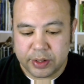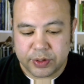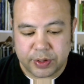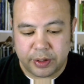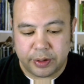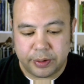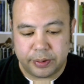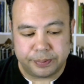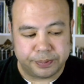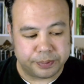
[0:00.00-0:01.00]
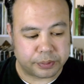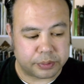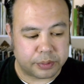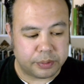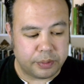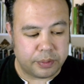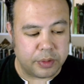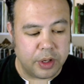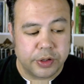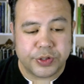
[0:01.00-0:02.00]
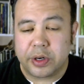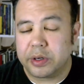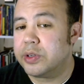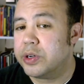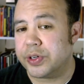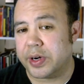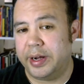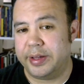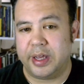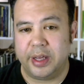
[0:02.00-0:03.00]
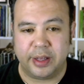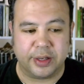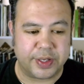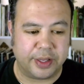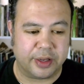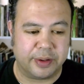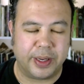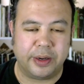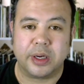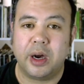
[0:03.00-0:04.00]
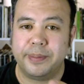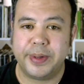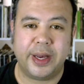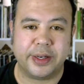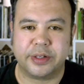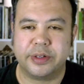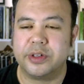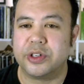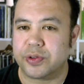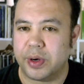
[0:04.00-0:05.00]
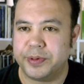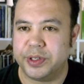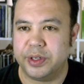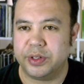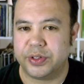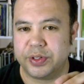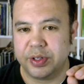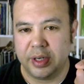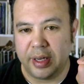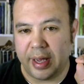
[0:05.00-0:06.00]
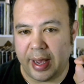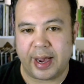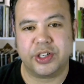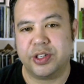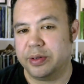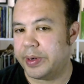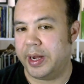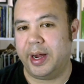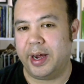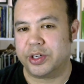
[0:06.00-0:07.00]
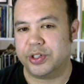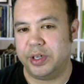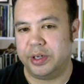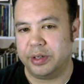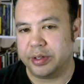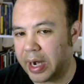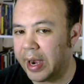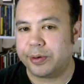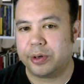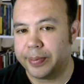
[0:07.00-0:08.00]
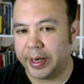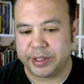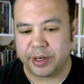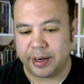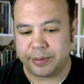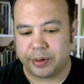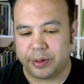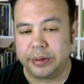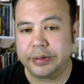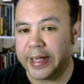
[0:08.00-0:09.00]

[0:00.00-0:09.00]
So those are kind of the key things I think about: combat descriptions, action by action, die roll by die roll.